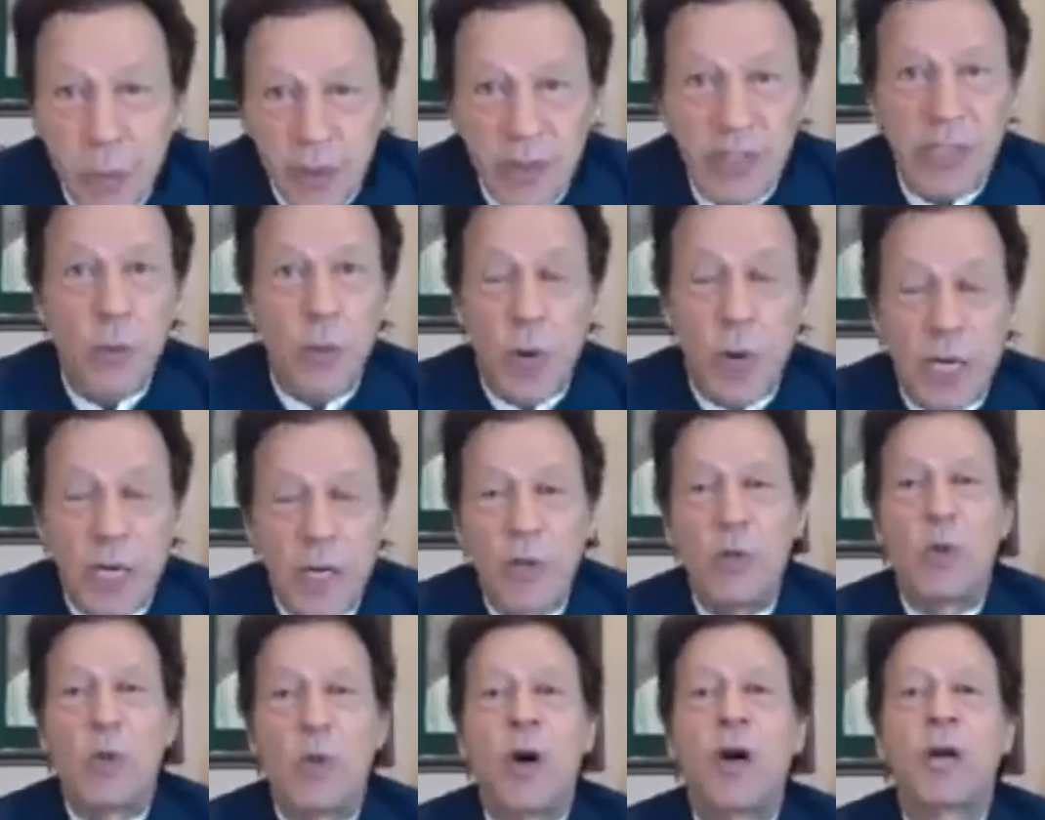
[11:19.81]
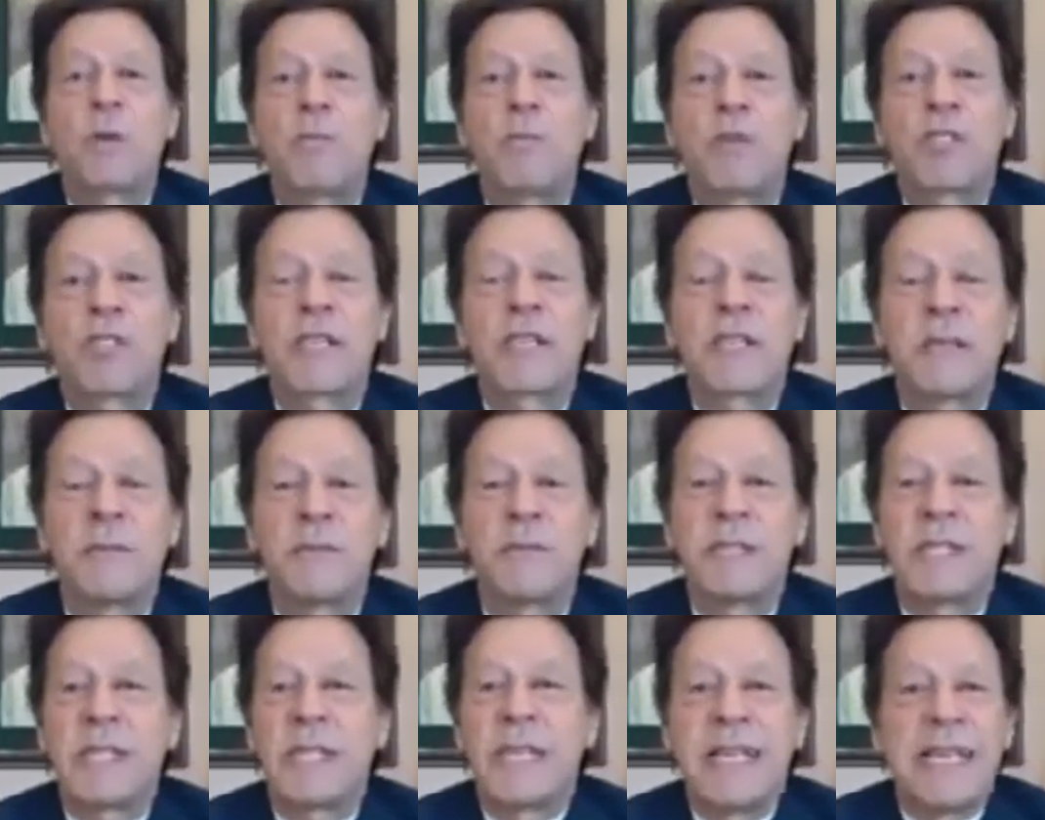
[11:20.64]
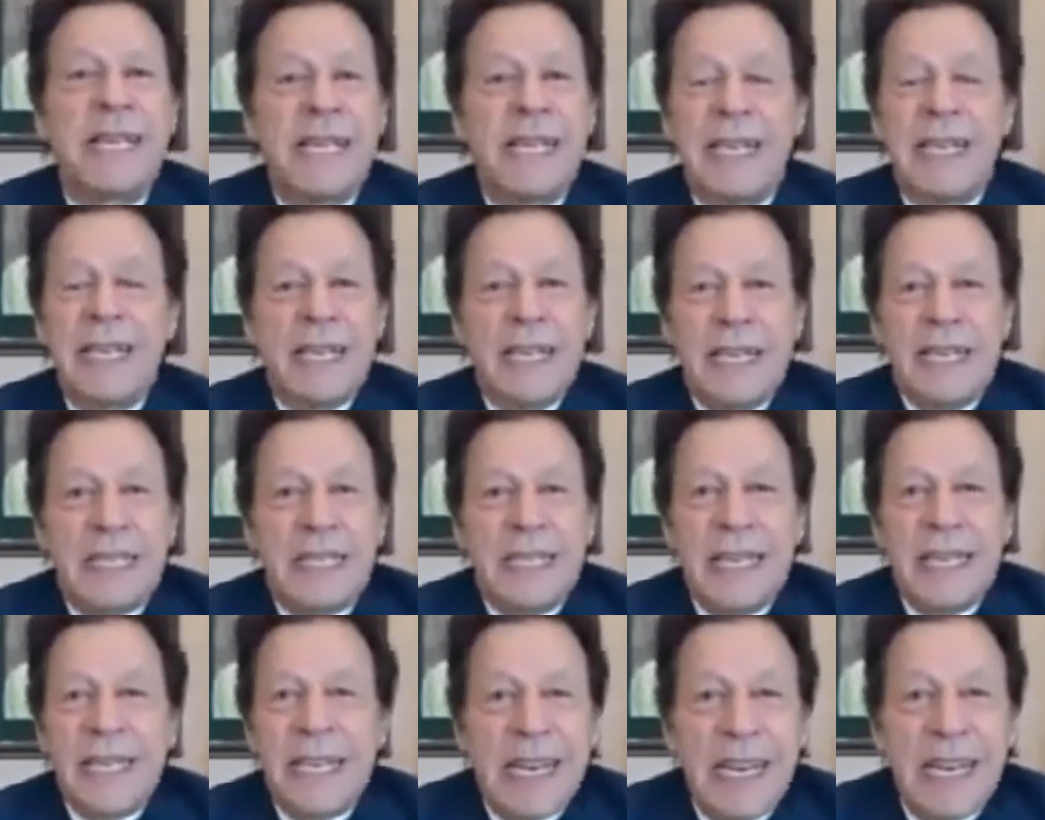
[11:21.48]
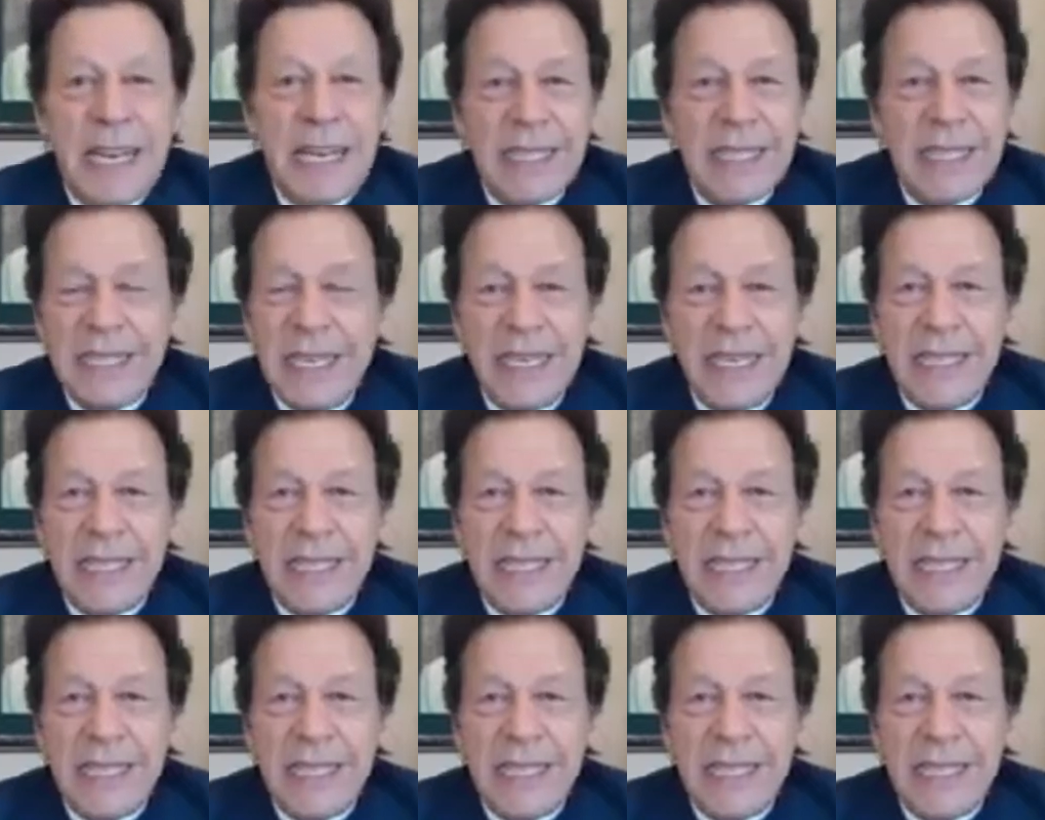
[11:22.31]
he was the one who warned Muslims that